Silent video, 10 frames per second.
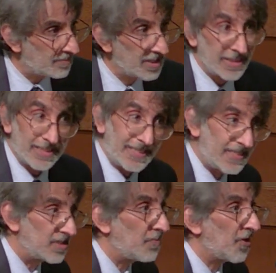Lincoln. He
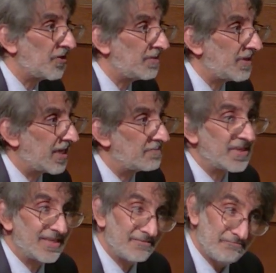is a party man,
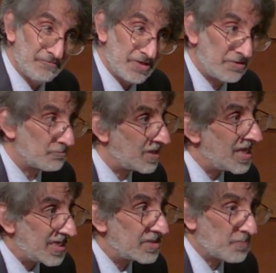but the,
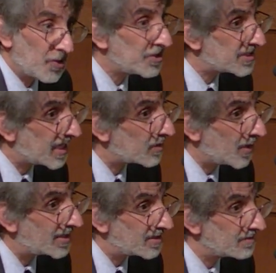his party is not
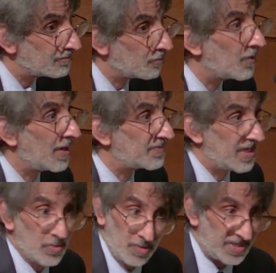quite corrupt.
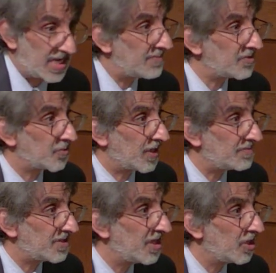It will become
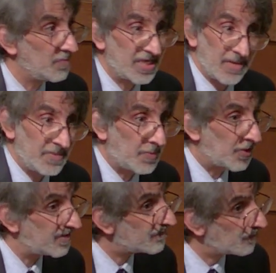corrupt, become the
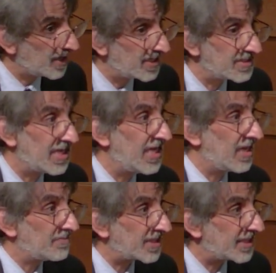party of Grant
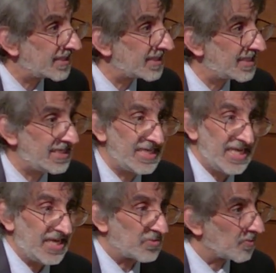and McKinley
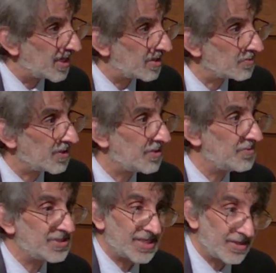and
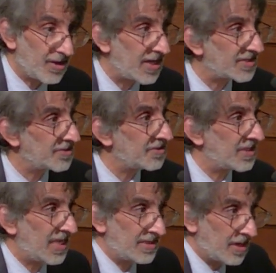railroads and Lochner and,
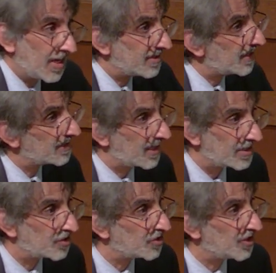and not uh,
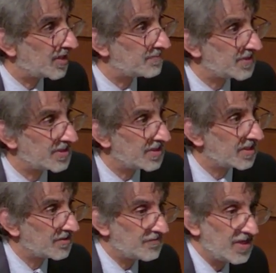actually a champion
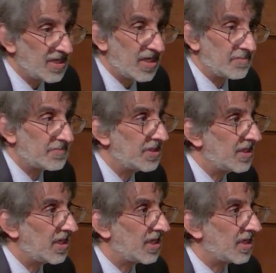of um,
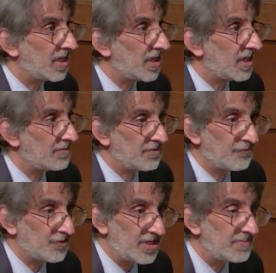uh, uh,
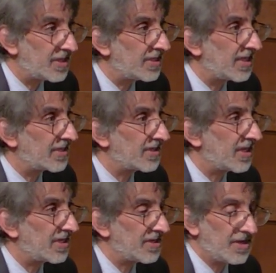freedmen and,
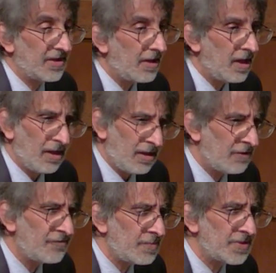and uh,
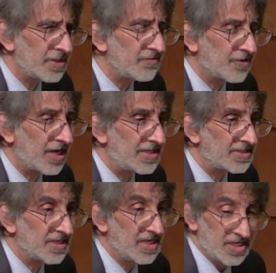of the Bill of Rights.